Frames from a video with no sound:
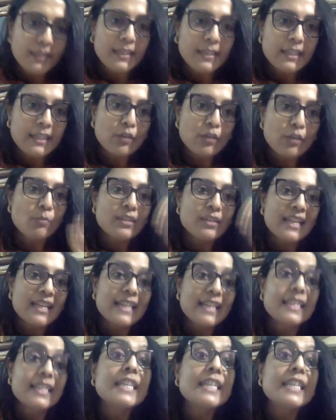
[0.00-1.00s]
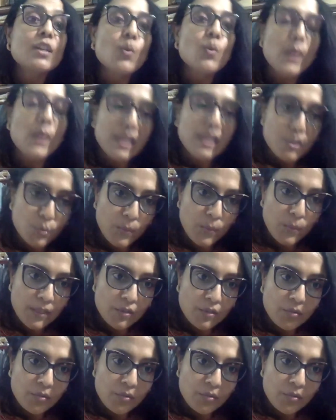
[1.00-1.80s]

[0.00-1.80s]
It's almost like a sequel to it.